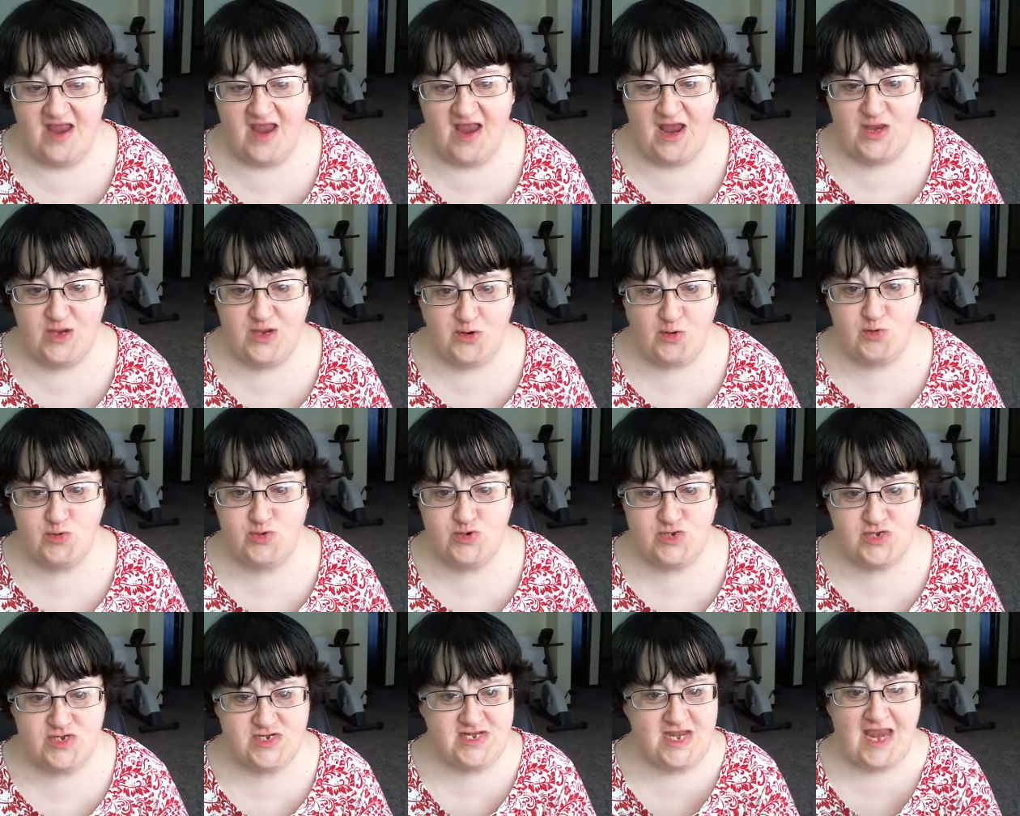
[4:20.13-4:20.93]
And don't
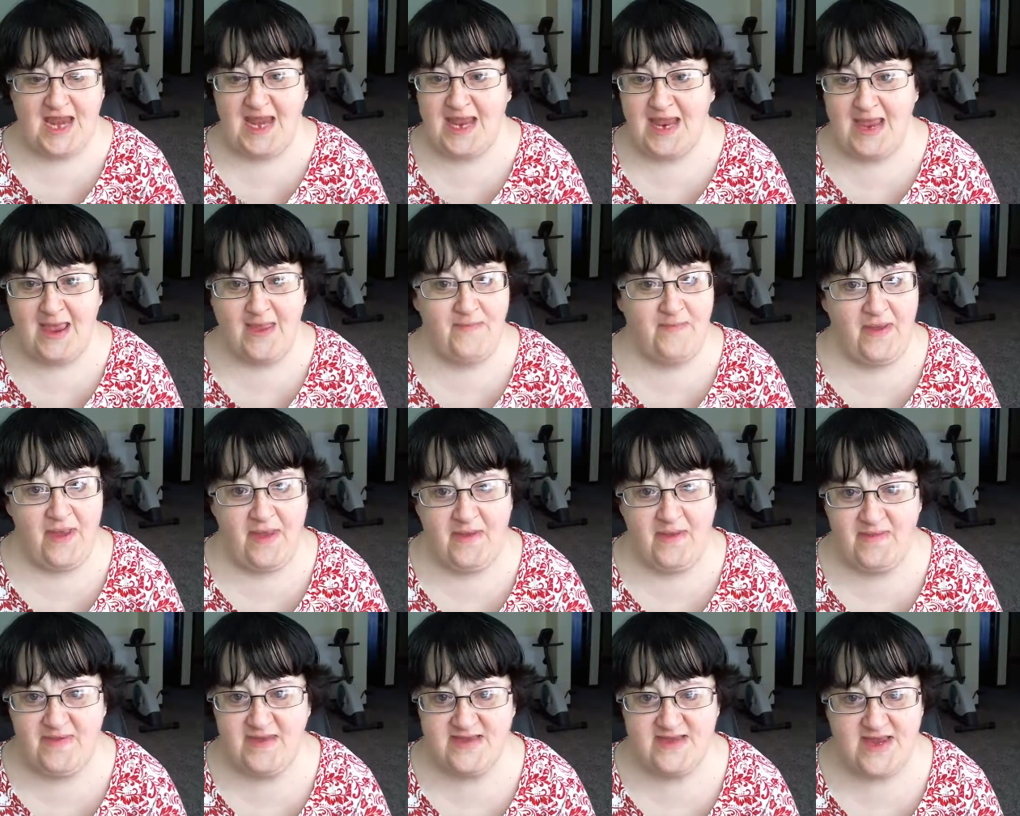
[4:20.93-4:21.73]
just stay in that
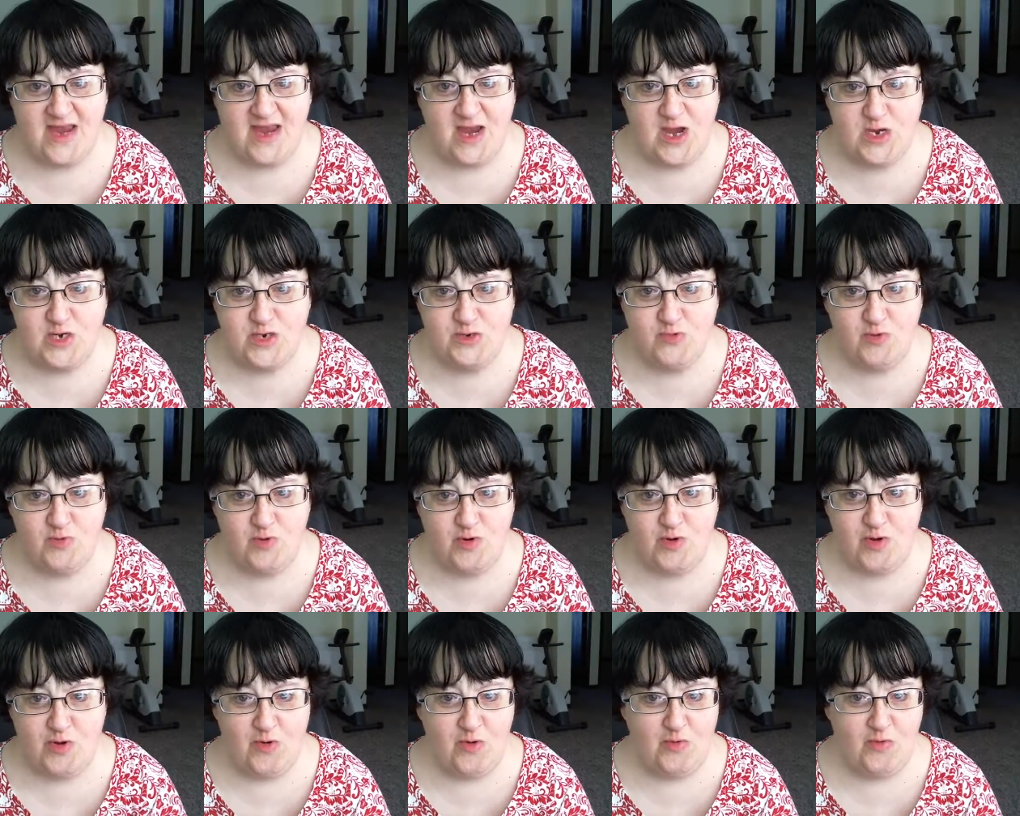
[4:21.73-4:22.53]
baby stage where
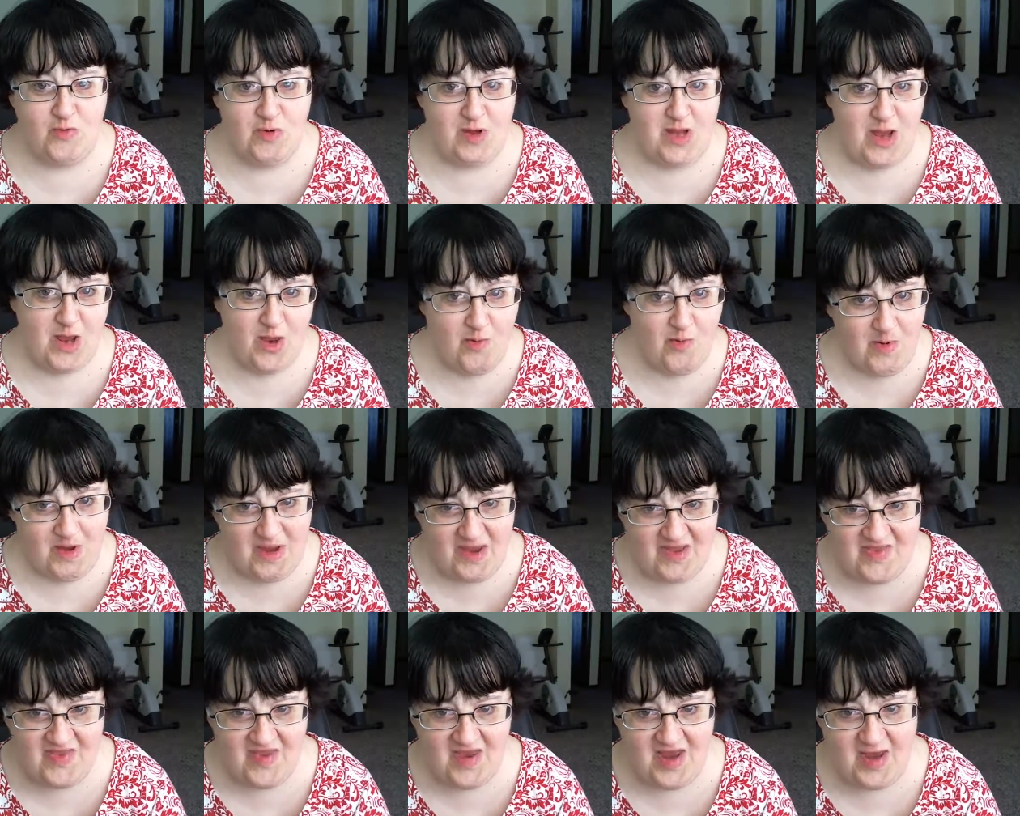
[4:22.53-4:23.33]
you don't really know
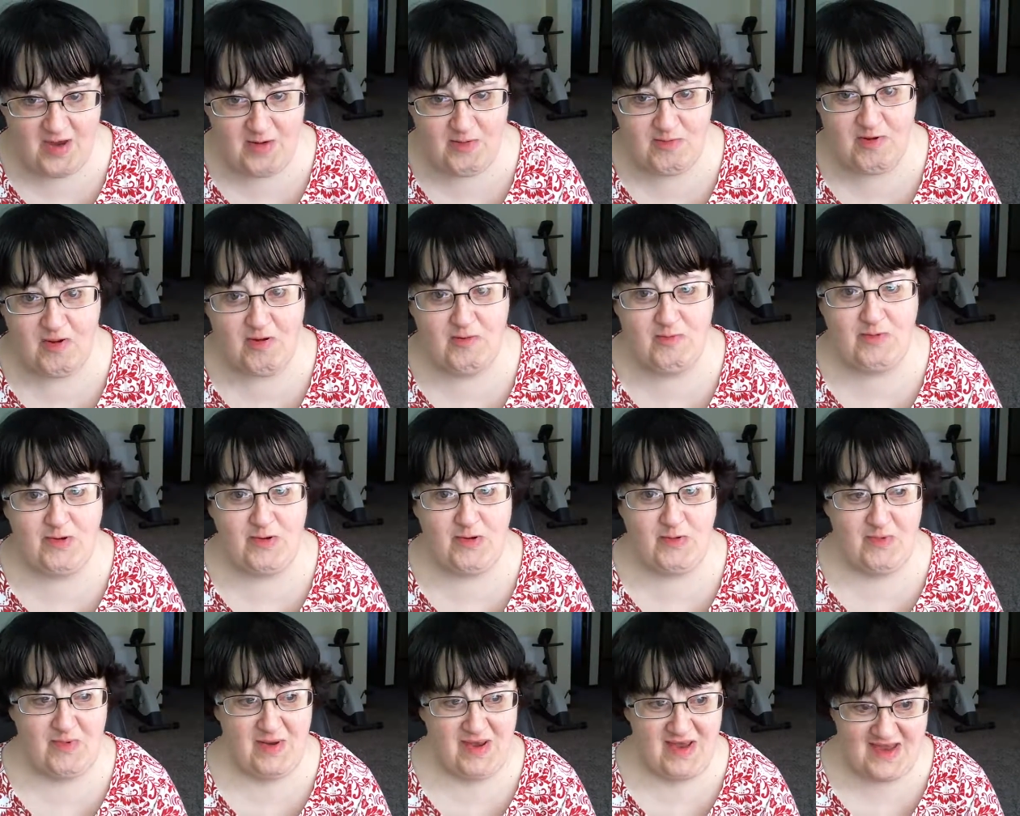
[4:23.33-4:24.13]
anything, you're not
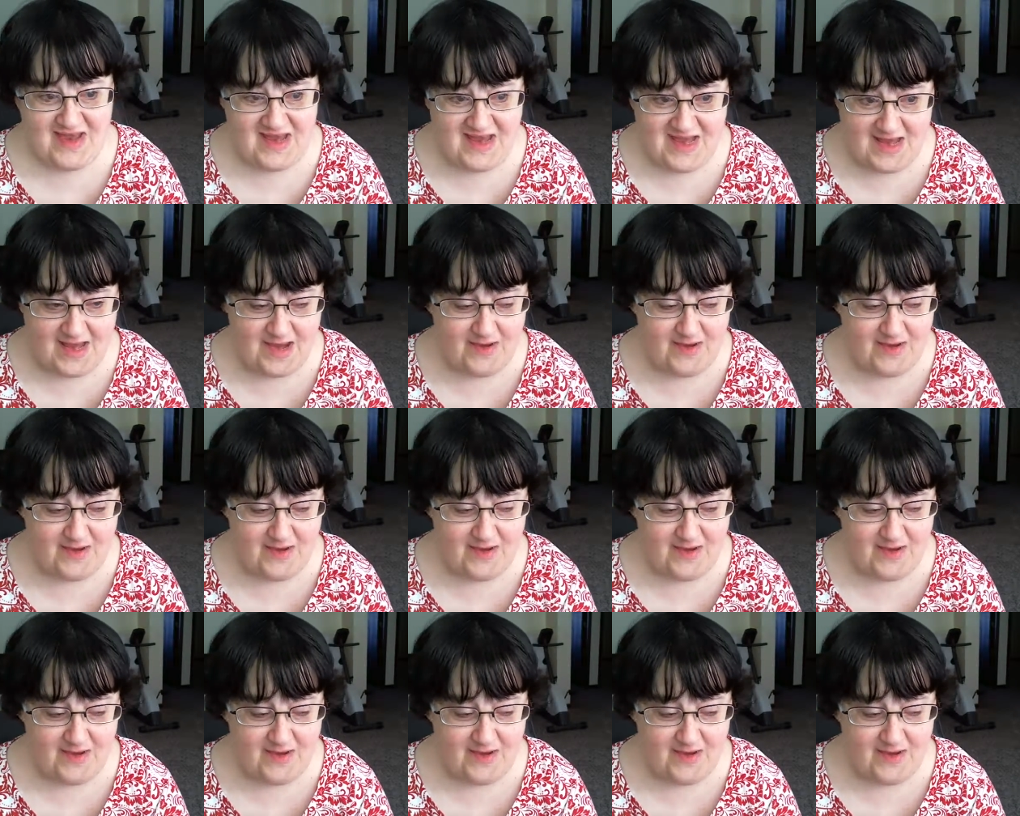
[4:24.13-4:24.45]
really witnessing